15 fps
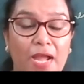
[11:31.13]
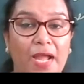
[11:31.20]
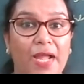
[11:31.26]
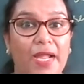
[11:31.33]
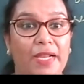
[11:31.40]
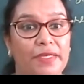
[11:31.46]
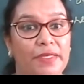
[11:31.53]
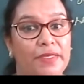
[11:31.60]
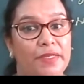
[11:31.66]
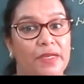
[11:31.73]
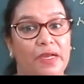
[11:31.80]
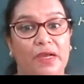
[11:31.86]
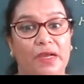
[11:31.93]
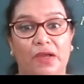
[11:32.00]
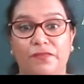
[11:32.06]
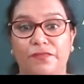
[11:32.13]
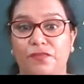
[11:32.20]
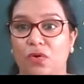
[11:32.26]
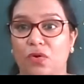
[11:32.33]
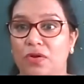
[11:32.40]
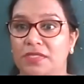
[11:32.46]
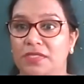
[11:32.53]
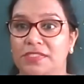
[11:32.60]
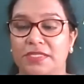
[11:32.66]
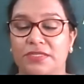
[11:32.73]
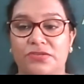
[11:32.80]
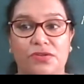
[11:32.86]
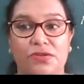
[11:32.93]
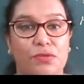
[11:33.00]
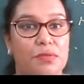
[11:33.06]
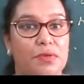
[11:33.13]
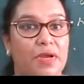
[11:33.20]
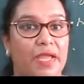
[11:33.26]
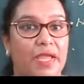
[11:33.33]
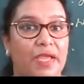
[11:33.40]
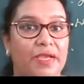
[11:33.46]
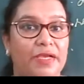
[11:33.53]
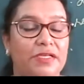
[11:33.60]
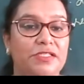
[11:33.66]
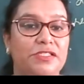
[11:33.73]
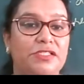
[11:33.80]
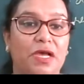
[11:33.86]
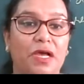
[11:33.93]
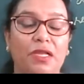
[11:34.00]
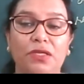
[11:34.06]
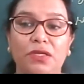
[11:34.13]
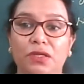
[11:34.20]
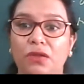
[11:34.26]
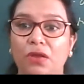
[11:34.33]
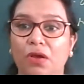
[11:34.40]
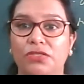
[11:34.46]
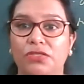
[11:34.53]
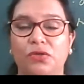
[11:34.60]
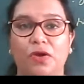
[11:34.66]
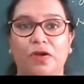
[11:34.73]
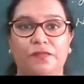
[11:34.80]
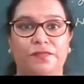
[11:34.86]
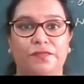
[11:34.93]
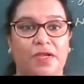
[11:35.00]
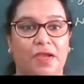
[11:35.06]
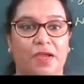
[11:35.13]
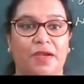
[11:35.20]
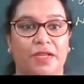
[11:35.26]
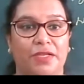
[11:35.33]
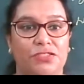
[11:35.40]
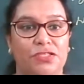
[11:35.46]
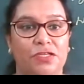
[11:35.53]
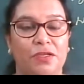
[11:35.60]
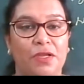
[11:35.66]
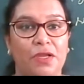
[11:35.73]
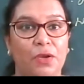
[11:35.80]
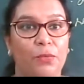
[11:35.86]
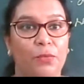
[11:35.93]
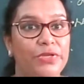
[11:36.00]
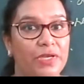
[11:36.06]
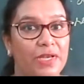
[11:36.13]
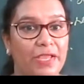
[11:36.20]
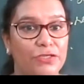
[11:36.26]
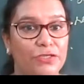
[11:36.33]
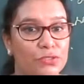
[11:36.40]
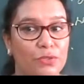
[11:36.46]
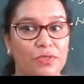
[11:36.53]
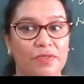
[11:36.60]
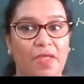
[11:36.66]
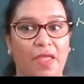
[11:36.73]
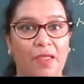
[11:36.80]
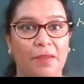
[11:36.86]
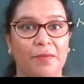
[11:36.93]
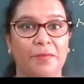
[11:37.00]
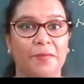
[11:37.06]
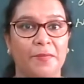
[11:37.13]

And uh, of course, it requires a lot of courage. Would you like to go there?